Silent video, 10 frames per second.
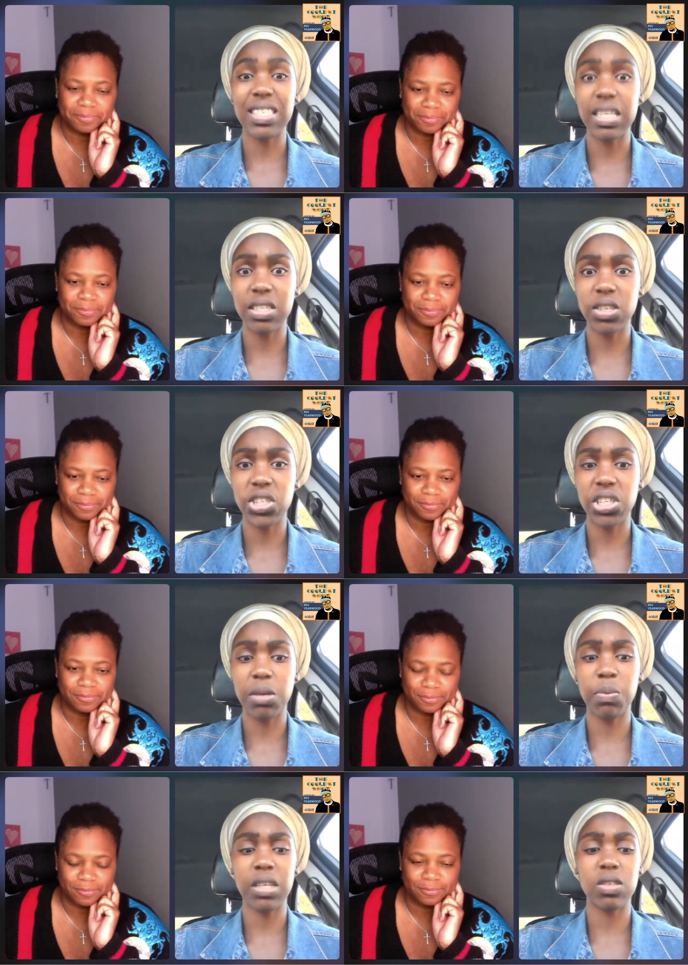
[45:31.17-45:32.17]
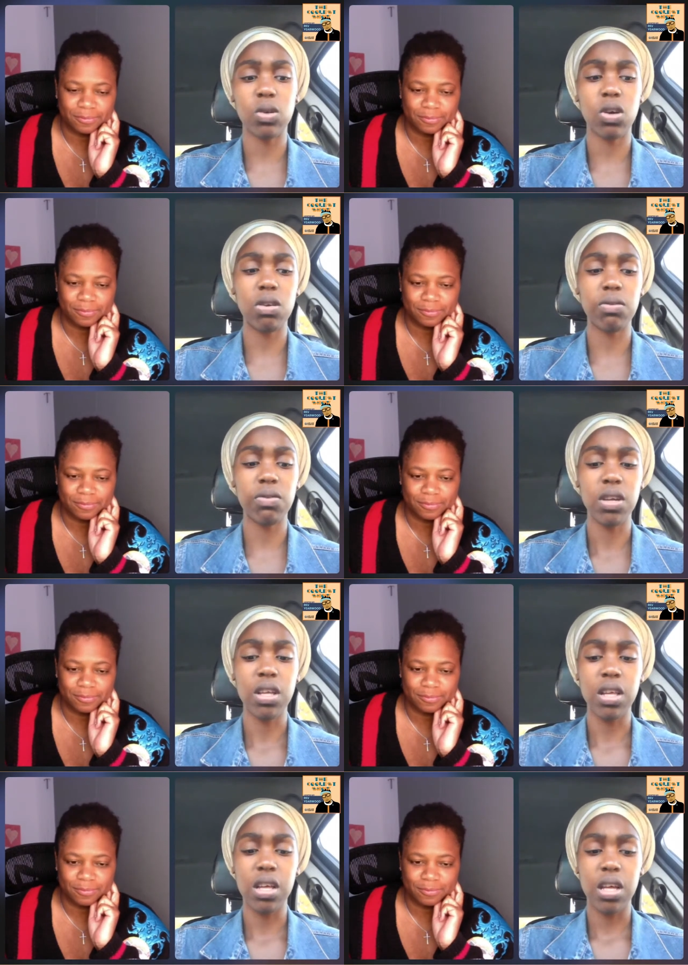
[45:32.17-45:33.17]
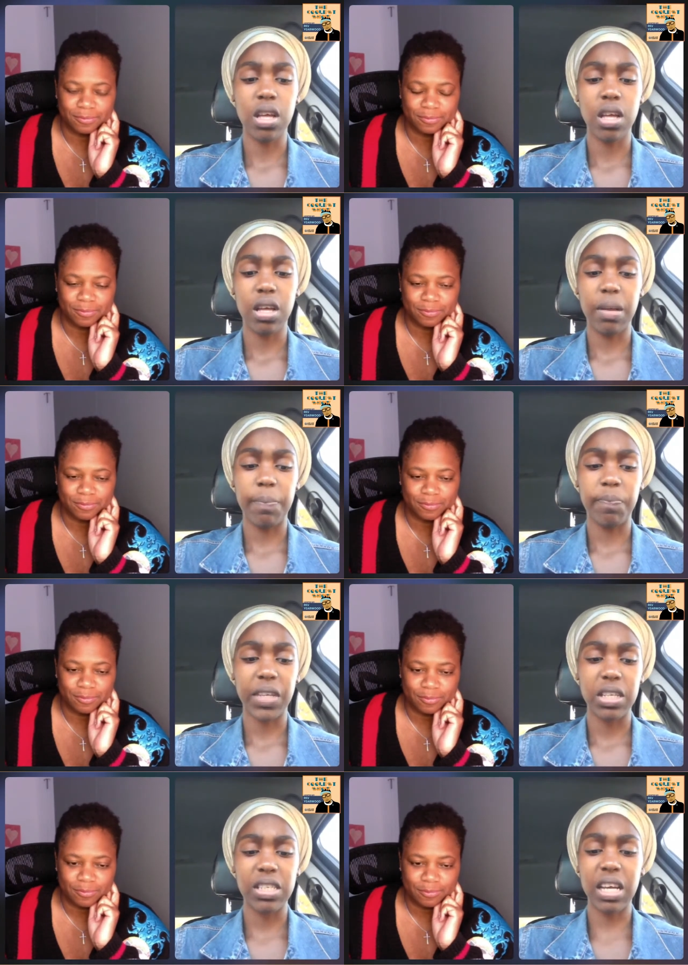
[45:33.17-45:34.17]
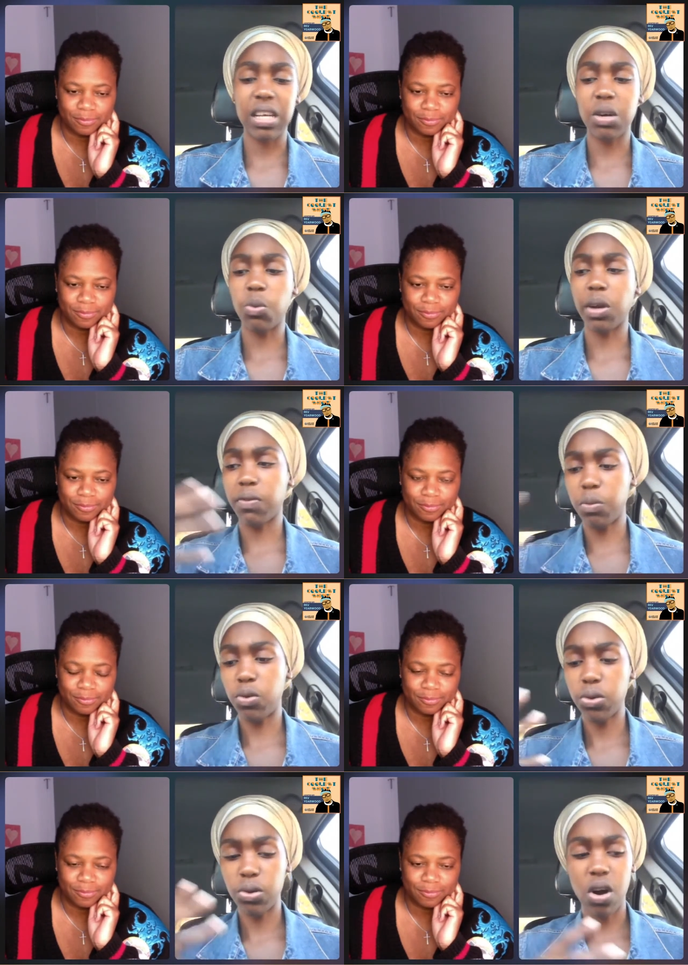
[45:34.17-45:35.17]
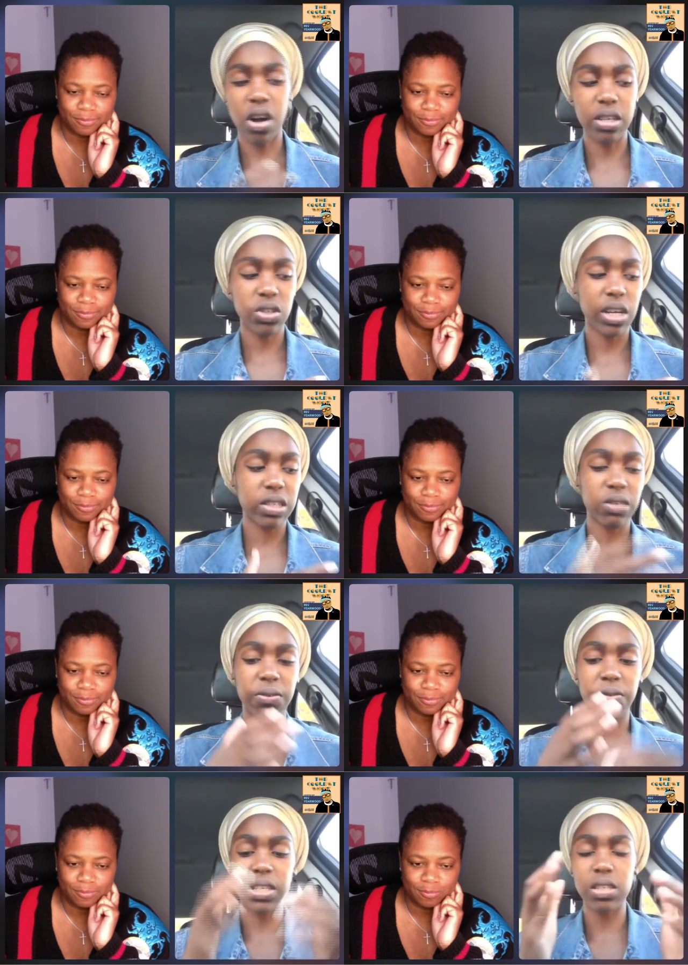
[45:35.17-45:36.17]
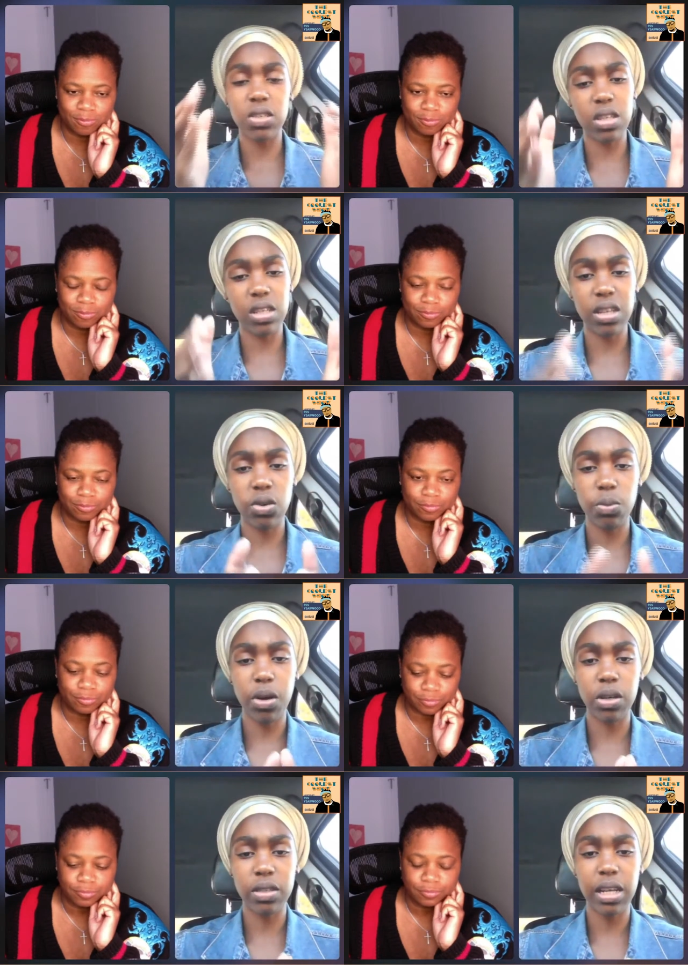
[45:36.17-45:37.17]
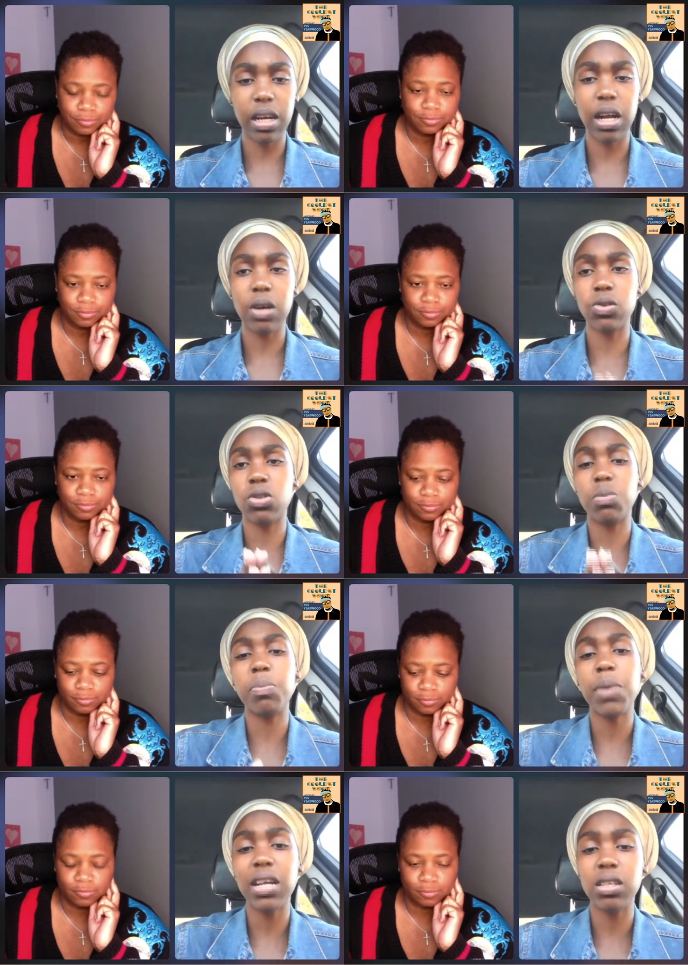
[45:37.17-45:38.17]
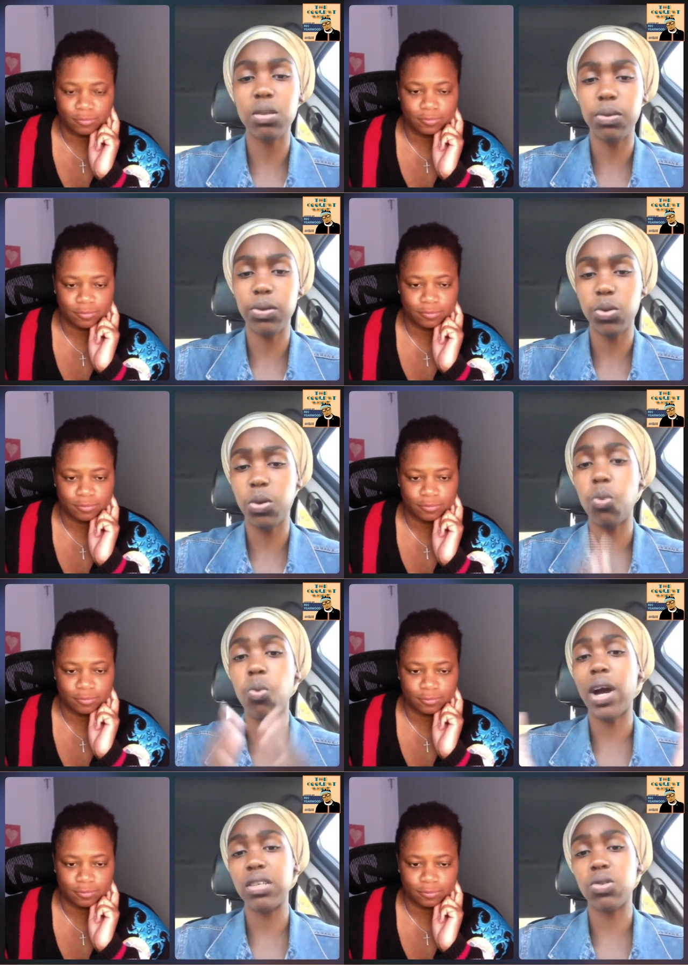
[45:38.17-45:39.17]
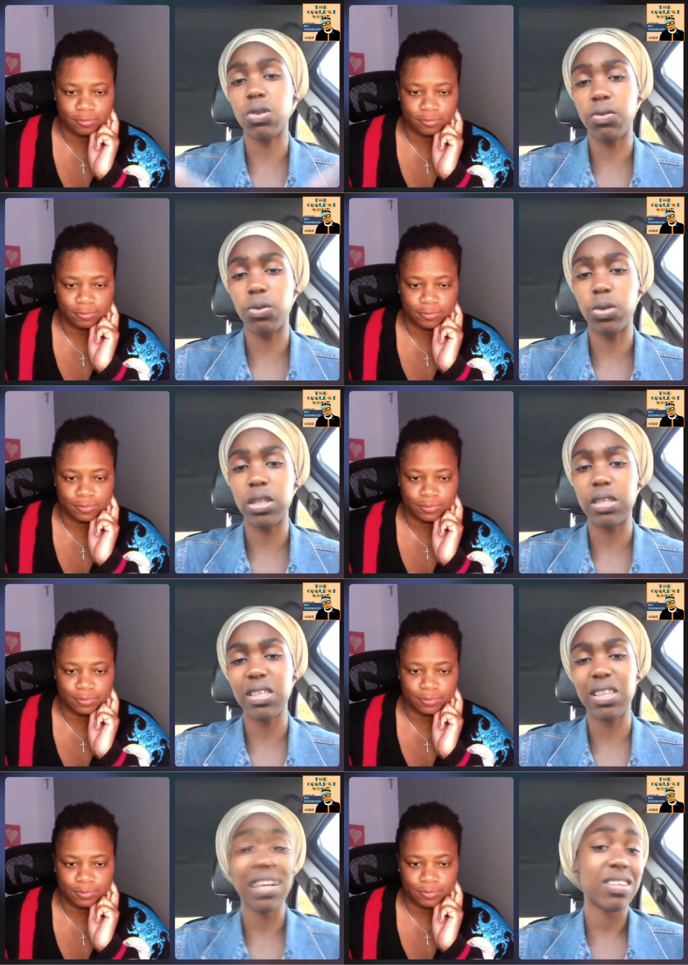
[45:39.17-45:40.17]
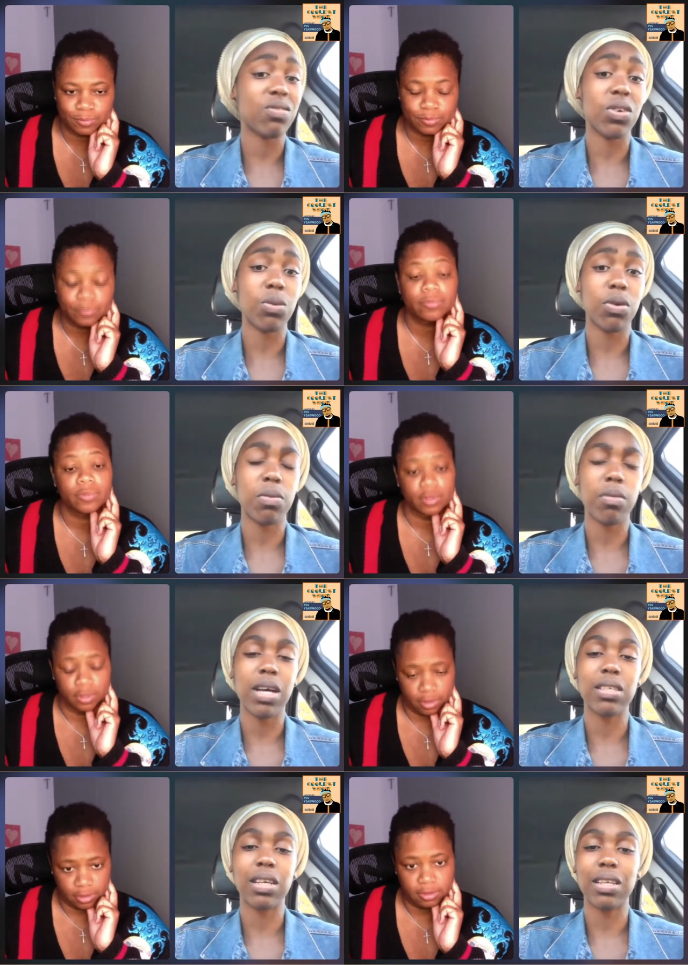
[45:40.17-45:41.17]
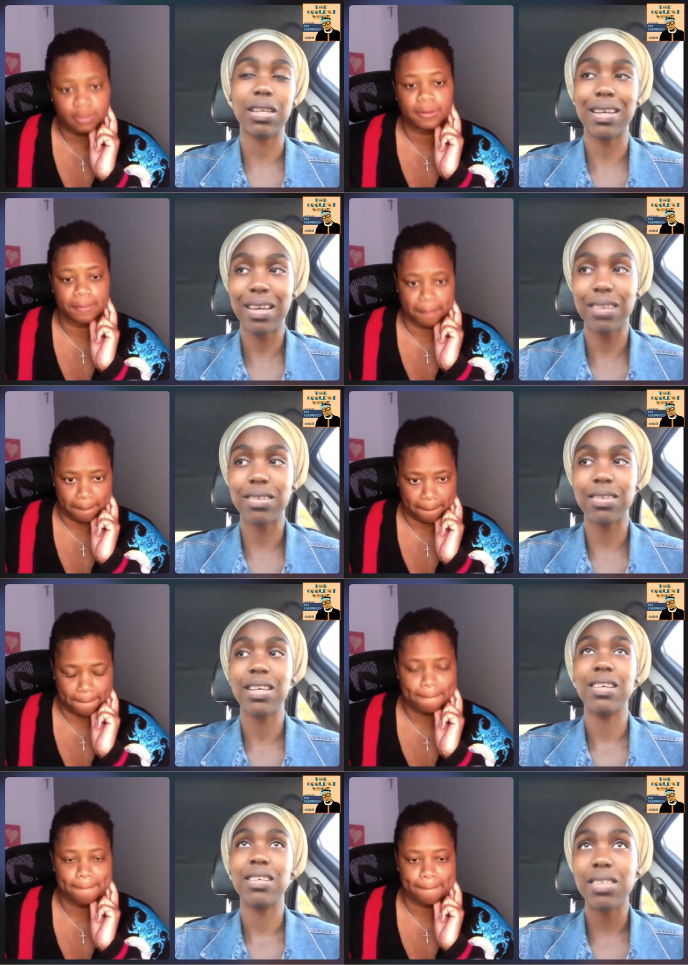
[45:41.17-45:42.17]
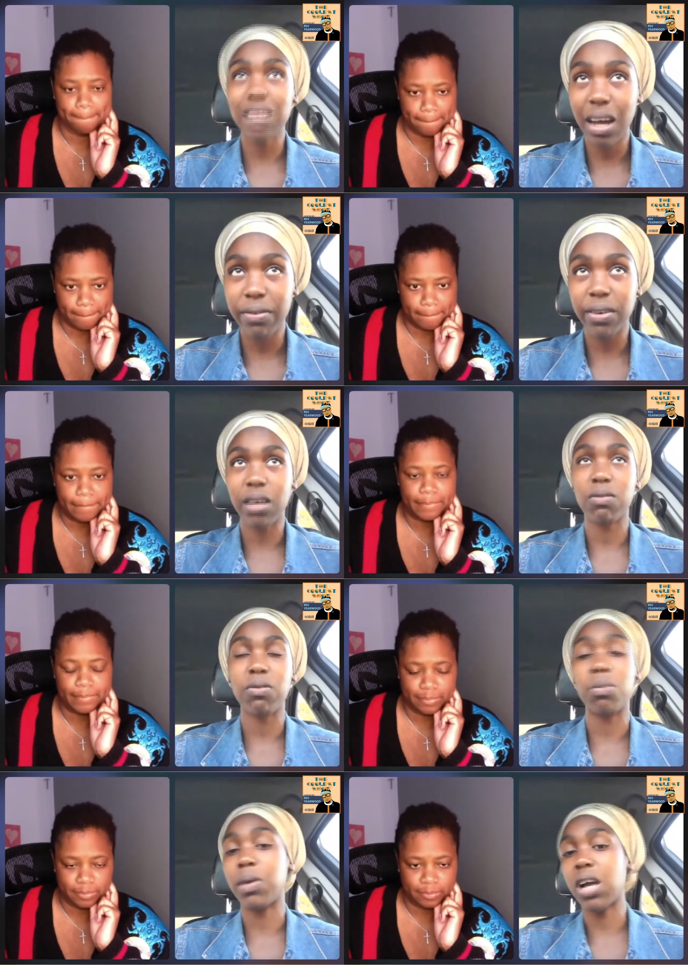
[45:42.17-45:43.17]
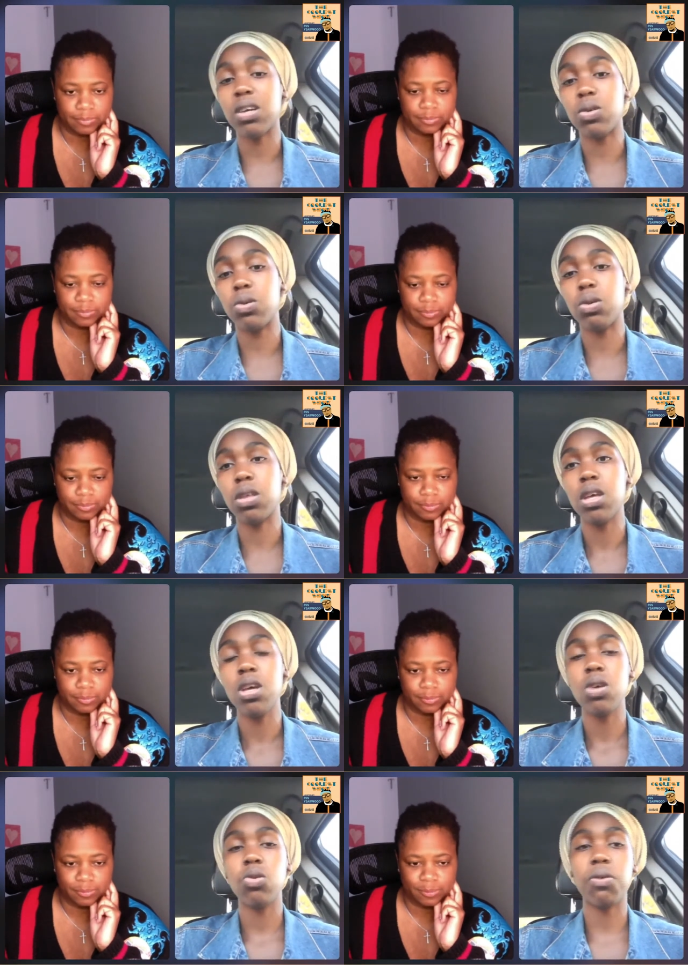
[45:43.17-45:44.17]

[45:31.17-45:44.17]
Speaker 1: uh, censorship. There's a lot of taking away from who you are and trying to fit into this little box that allows you to be palatable to a white sort of audience. And that is very problematic and it is stifling for Black youth.